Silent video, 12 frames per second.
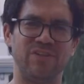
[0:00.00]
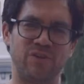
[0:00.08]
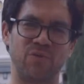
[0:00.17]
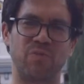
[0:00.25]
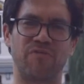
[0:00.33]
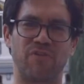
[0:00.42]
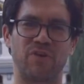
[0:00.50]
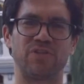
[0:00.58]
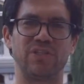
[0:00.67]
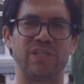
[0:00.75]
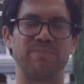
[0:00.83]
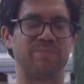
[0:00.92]
You can
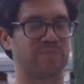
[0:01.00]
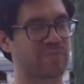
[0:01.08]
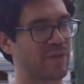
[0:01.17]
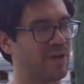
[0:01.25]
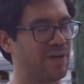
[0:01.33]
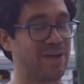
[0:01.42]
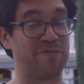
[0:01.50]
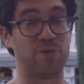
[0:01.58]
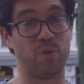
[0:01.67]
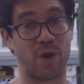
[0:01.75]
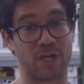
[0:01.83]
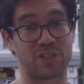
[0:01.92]
reverse it. If
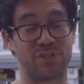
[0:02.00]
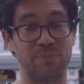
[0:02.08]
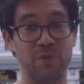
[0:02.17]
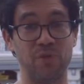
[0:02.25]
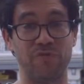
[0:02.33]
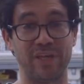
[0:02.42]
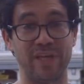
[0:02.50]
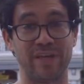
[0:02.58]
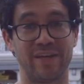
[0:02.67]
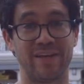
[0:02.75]
you watch the movie,